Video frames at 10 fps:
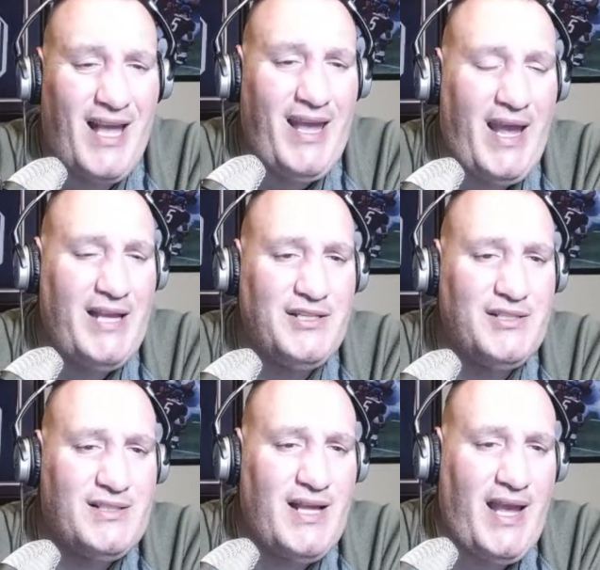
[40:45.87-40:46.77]

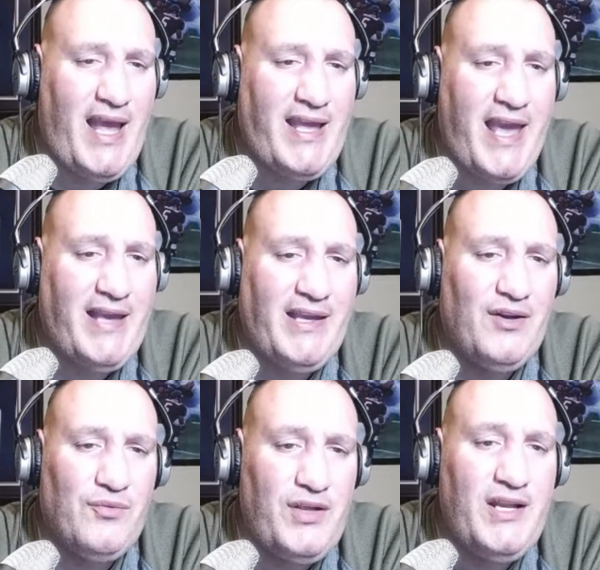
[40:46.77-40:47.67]
I can't get
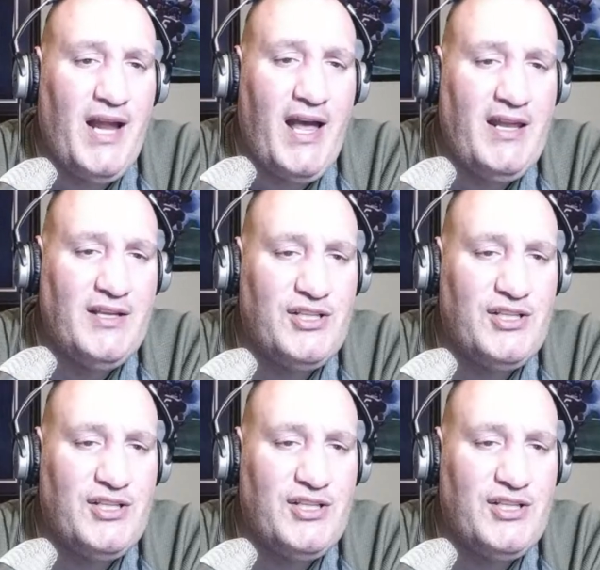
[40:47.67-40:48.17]
a read on it.